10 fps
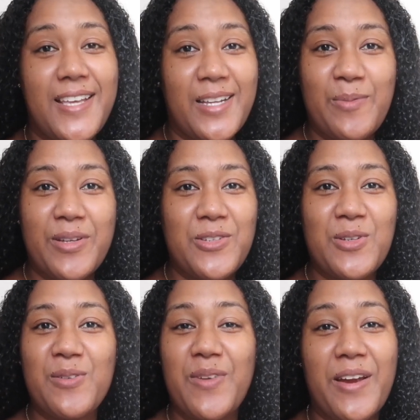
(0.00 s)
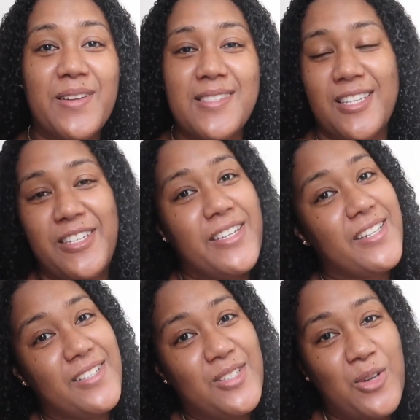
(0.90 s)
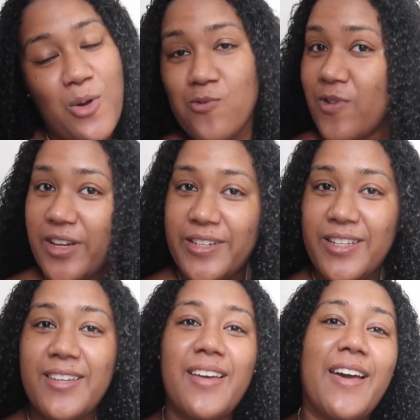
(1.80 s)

had a bunch of errands that she needed to go run,